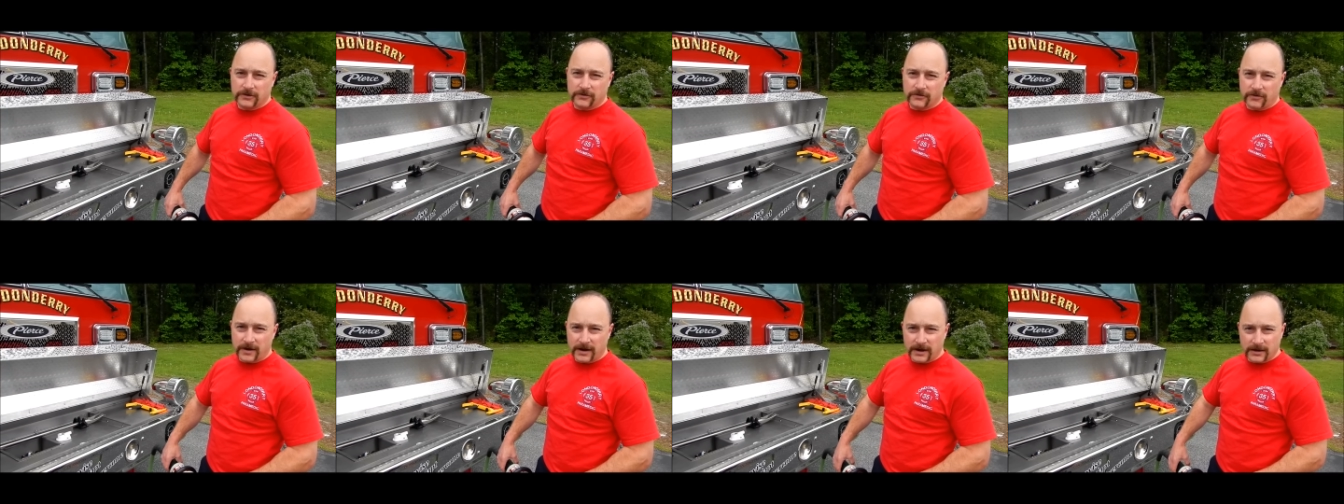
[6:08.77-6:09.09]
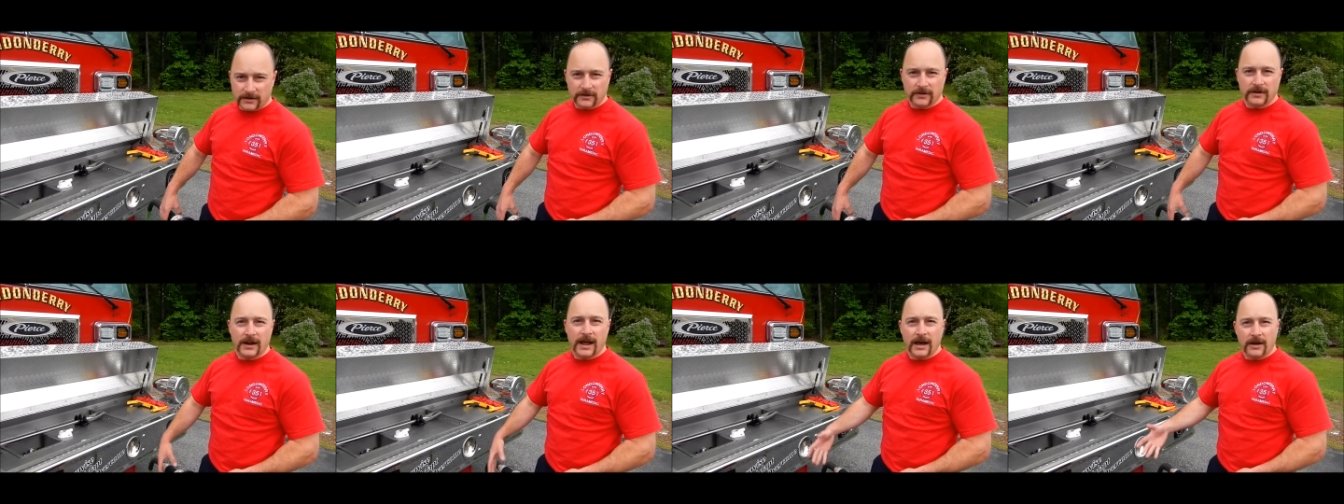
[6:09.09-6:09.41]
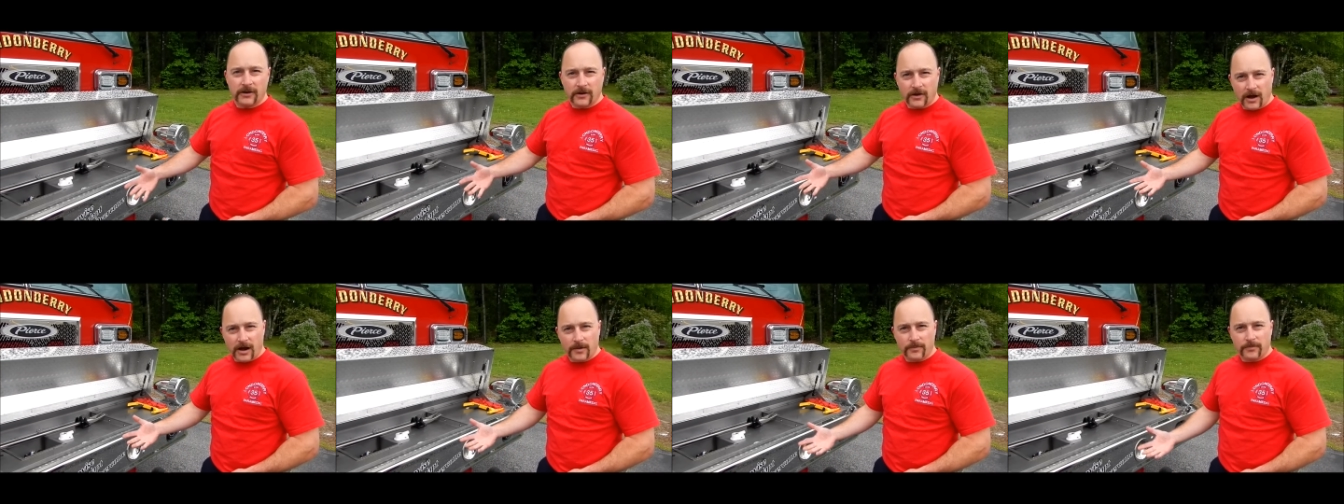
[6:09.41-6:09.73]
are trained in
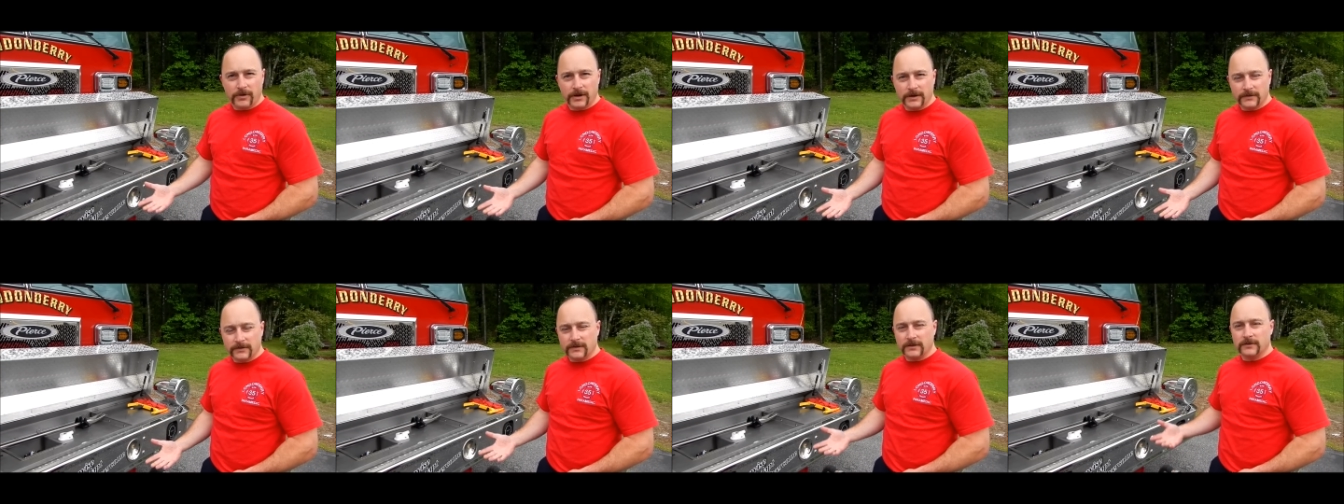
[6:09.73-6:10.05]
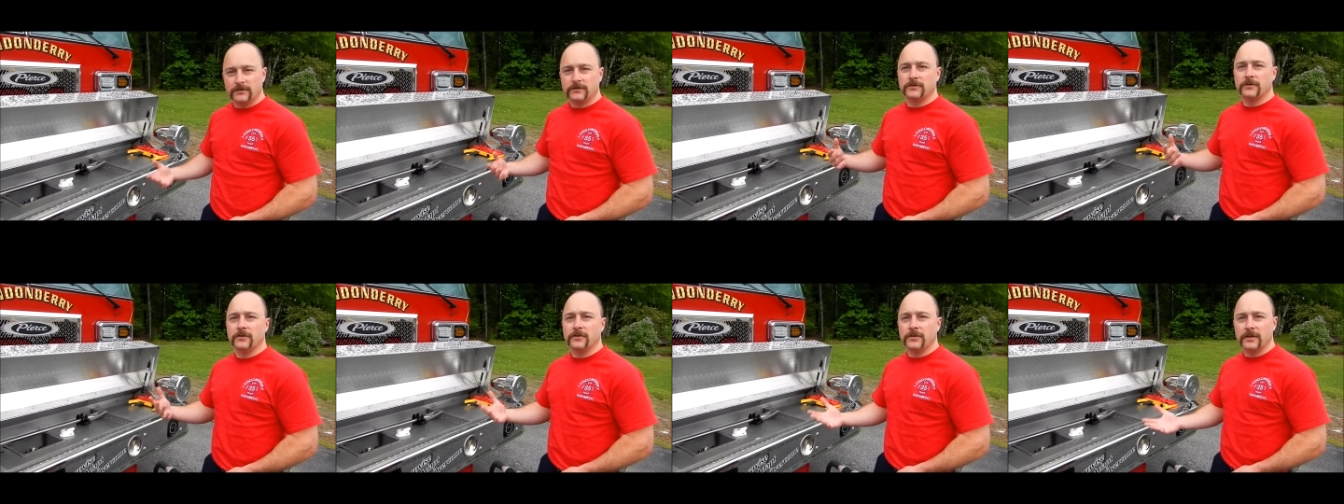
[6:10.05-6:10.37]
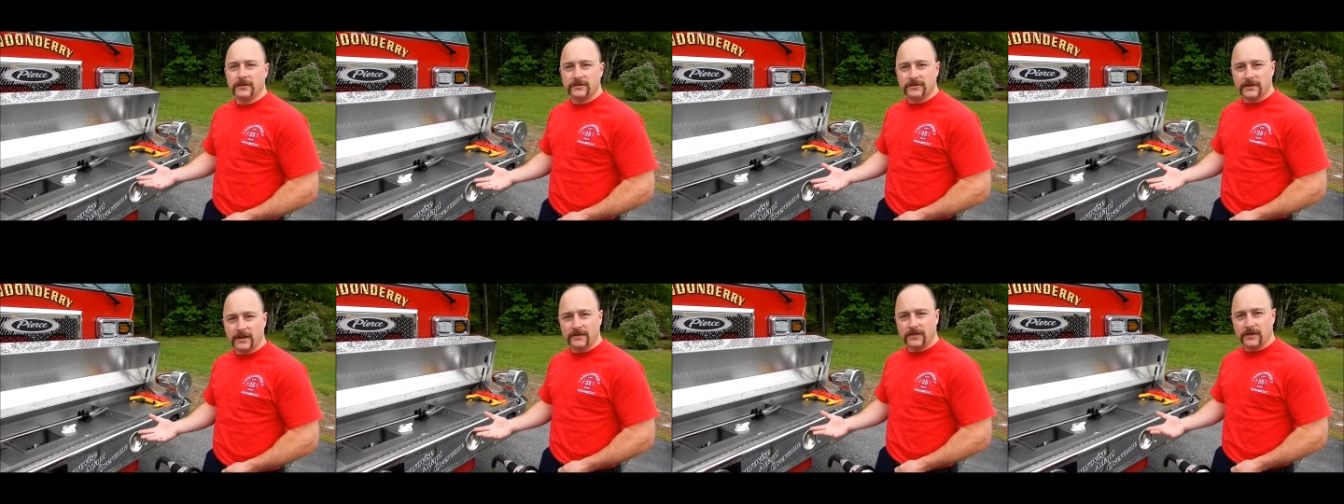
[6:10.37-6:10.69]
how to operate this, so
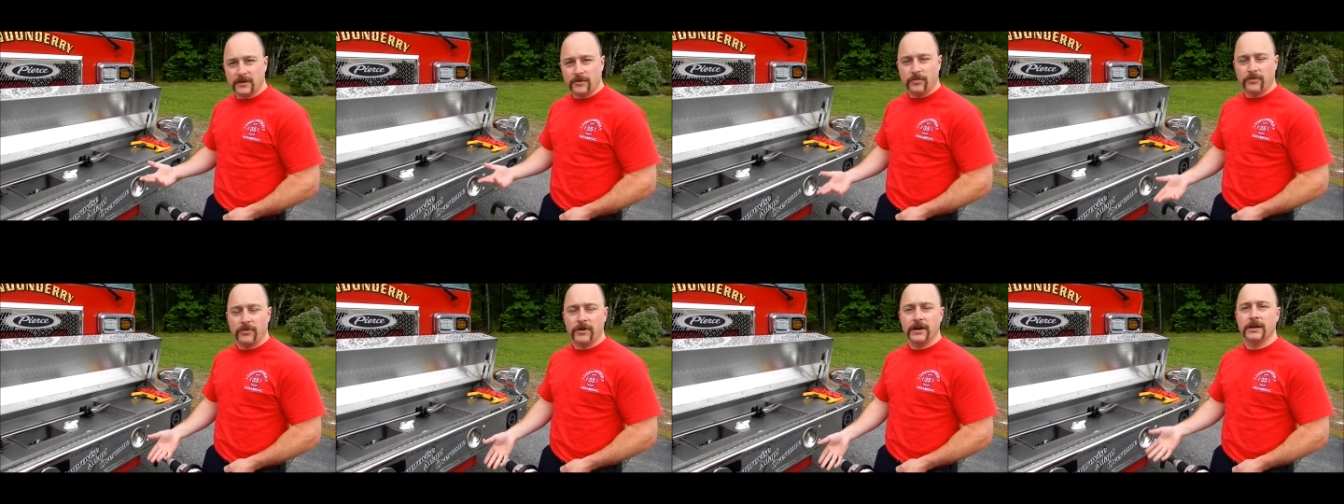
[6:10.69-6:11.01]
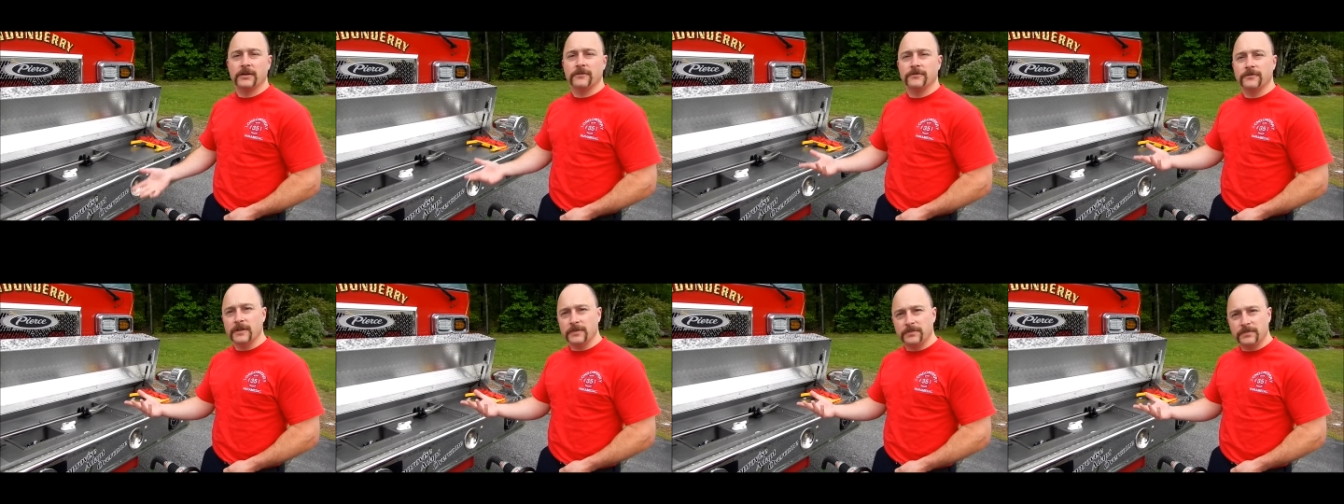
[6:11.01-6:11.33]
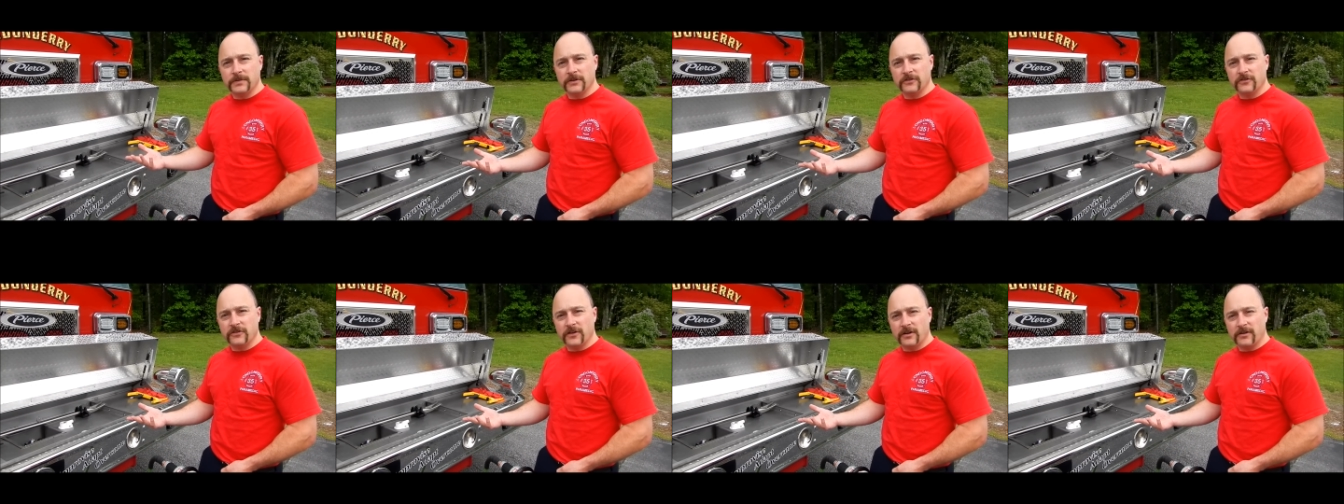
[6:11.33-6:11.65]
they set their brake, flip
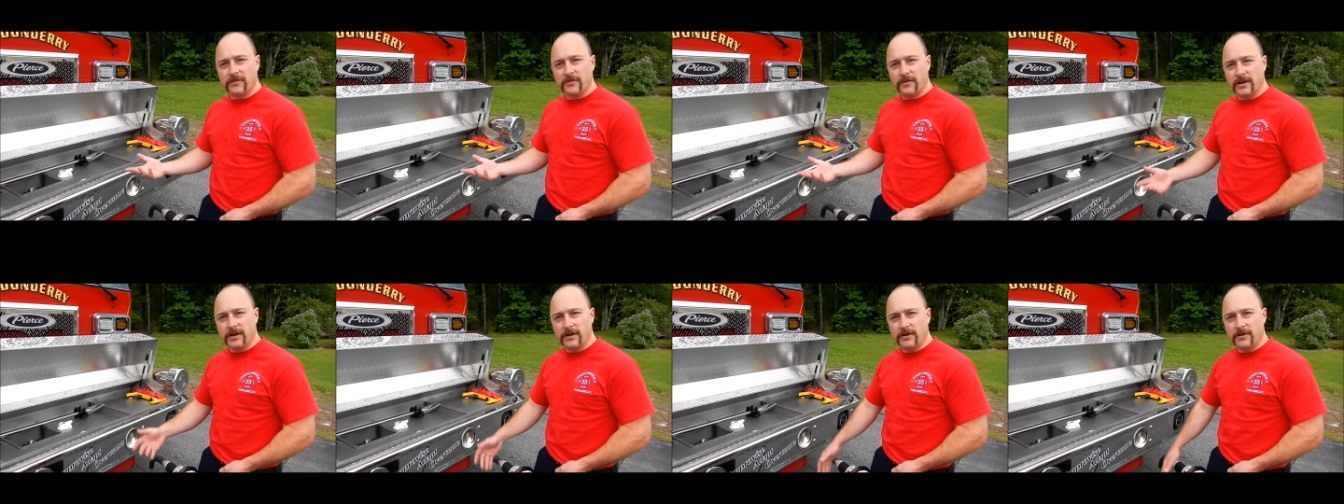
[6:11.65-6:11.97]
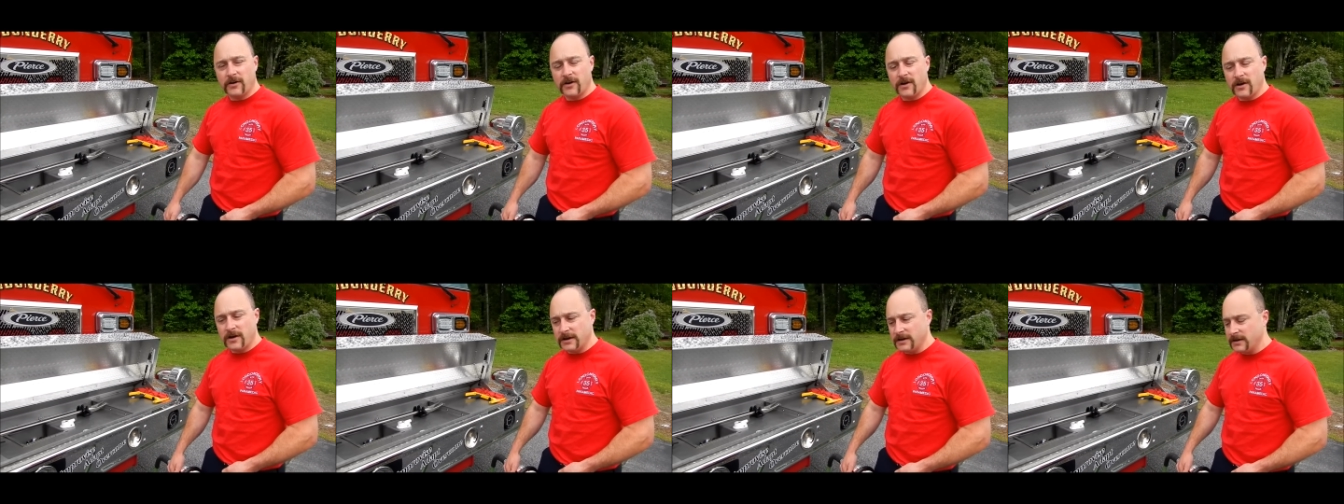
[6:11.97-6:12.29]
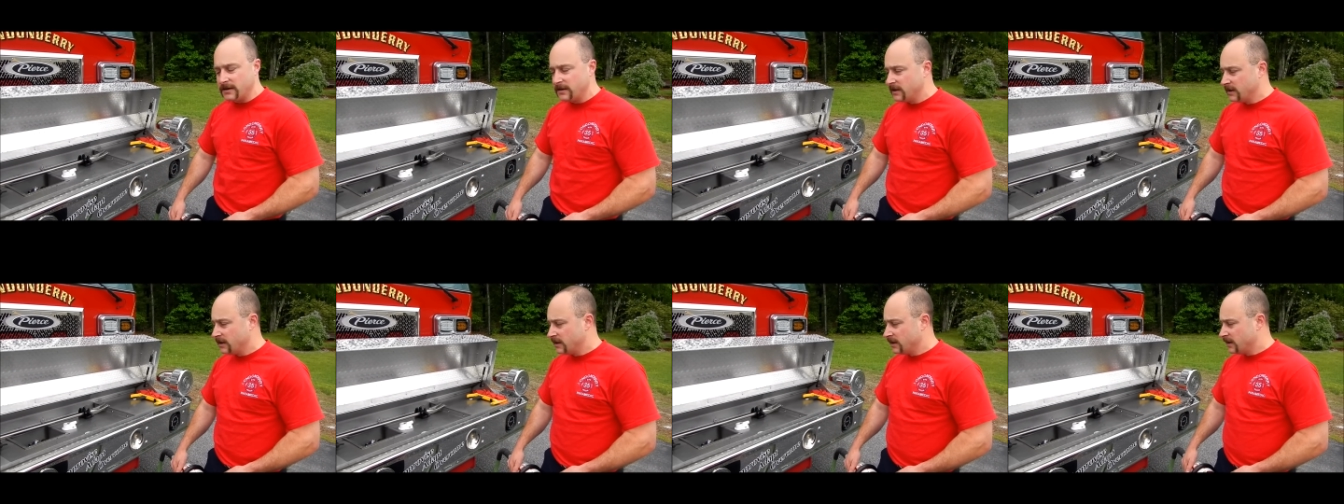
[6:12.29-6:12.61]
their generator on,